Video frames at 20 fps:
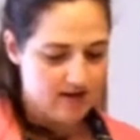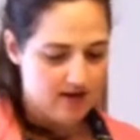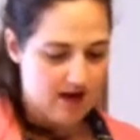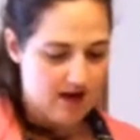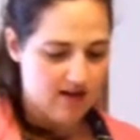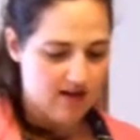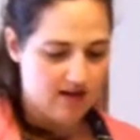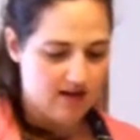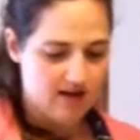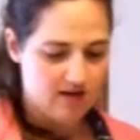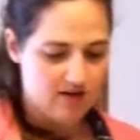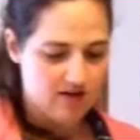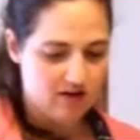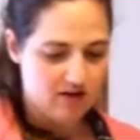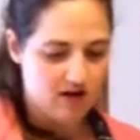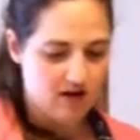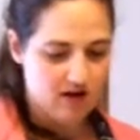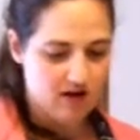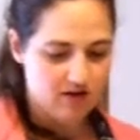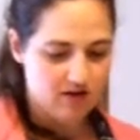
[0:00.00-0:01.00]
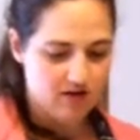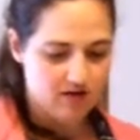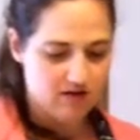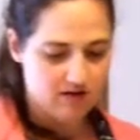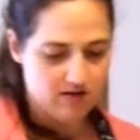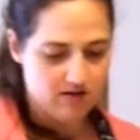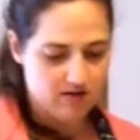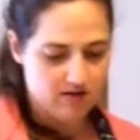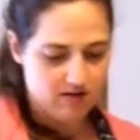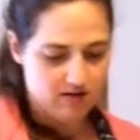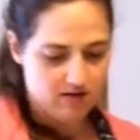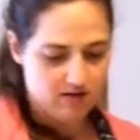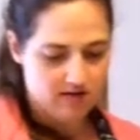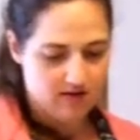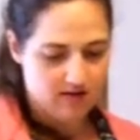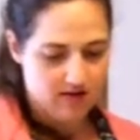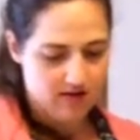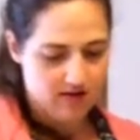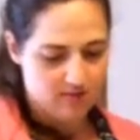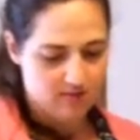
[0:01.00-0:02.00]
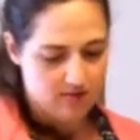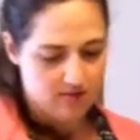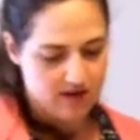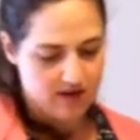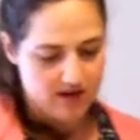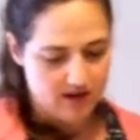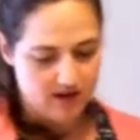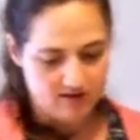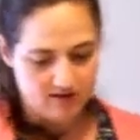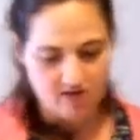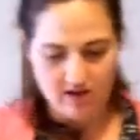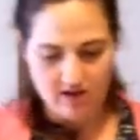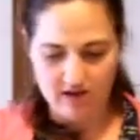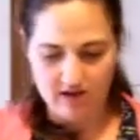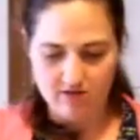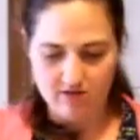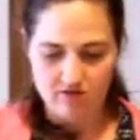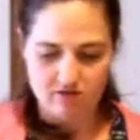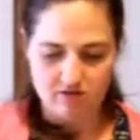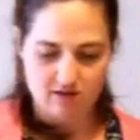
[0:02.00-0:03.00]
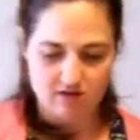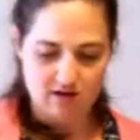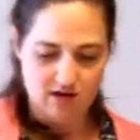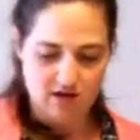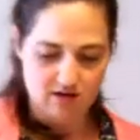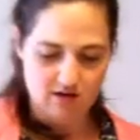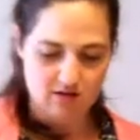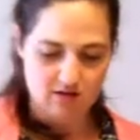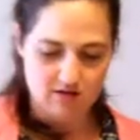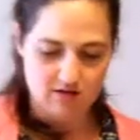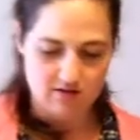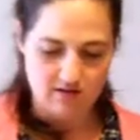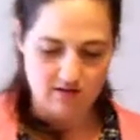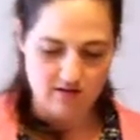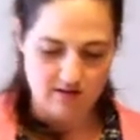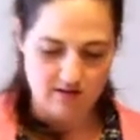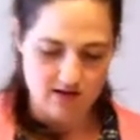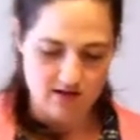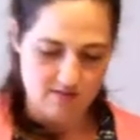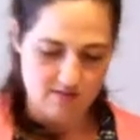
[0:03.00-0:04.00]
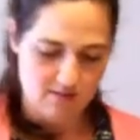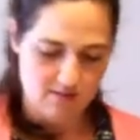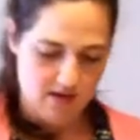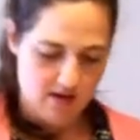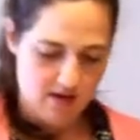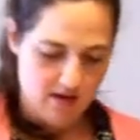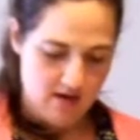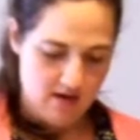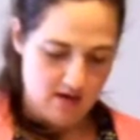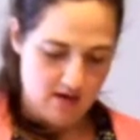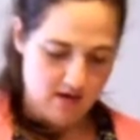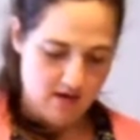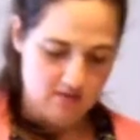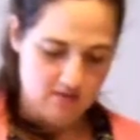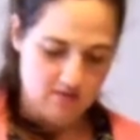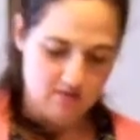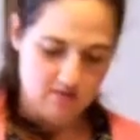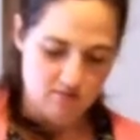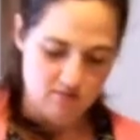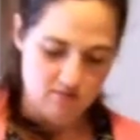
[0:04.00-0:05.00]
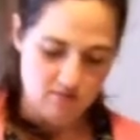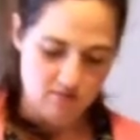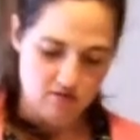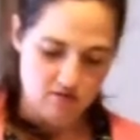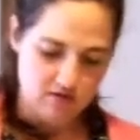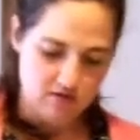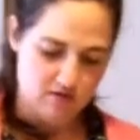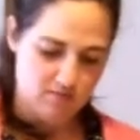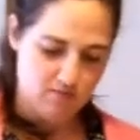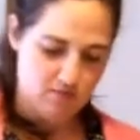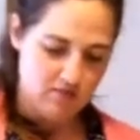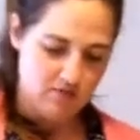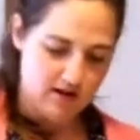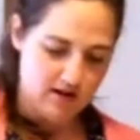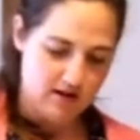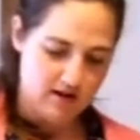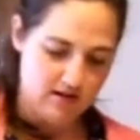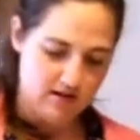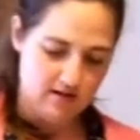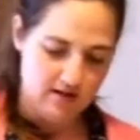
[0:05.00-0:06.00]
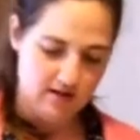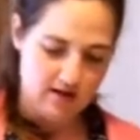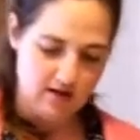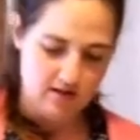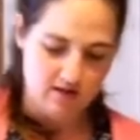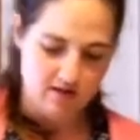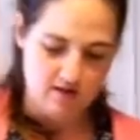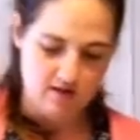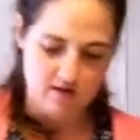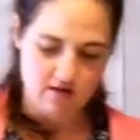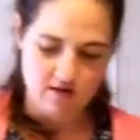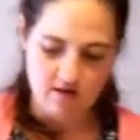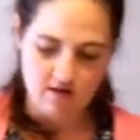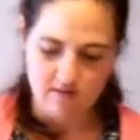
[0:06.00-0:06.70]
I like the colors. I'm glad I changed the colors this time, because they're really pretty together.